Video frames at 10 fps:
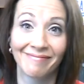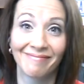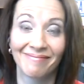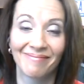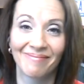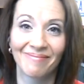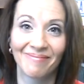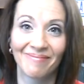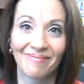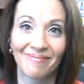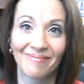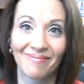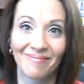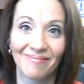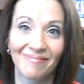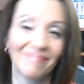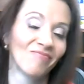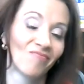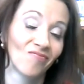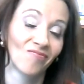
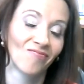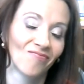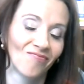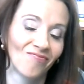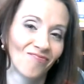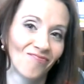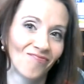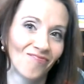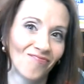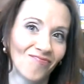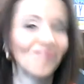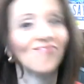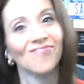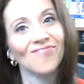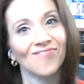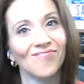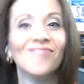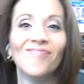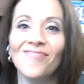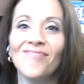
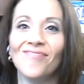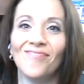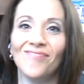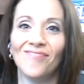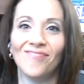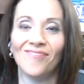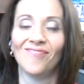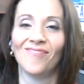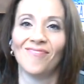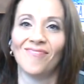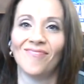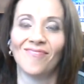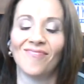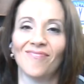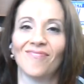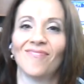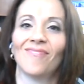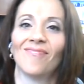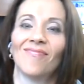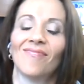
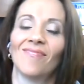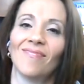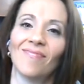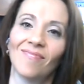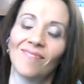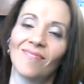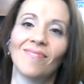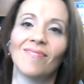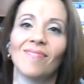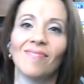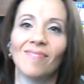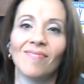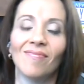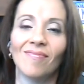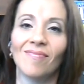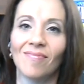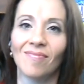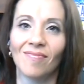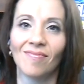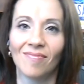This person isn't speaking.